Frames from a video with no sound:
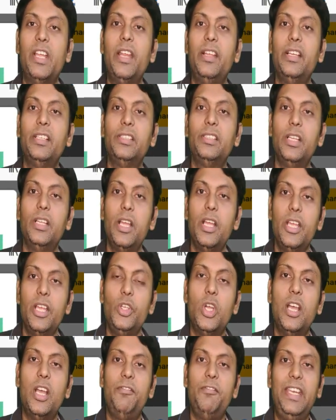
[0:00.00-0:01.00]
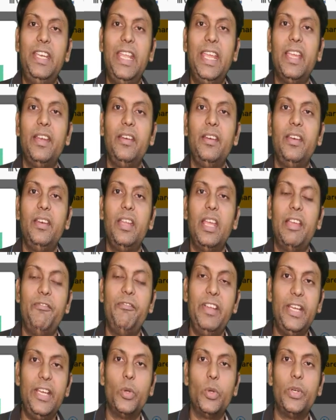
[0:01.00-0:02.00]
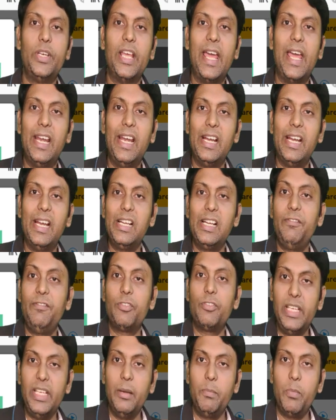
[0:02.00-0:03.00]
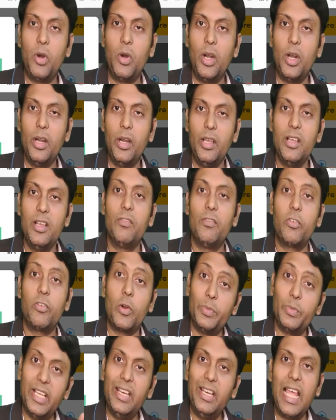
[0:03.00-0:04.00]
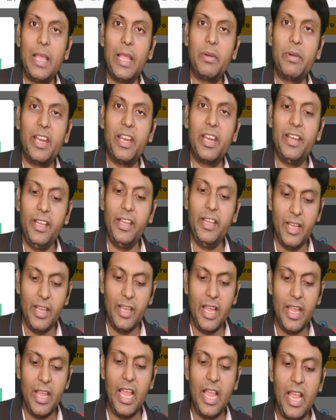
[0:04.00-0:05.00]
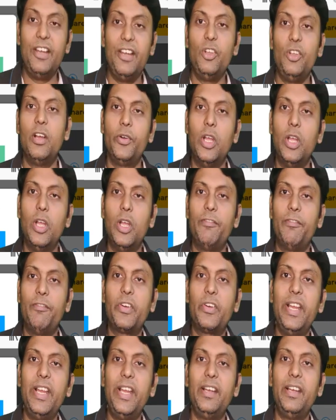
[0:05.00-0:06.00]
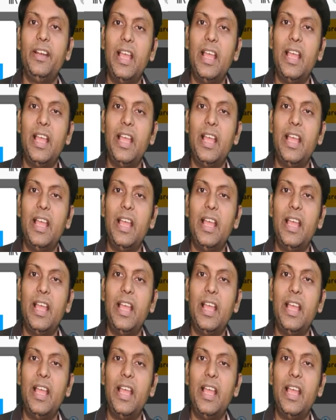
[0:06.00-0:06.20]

is you have taken a video directly from NearPod, from their library, and you have created an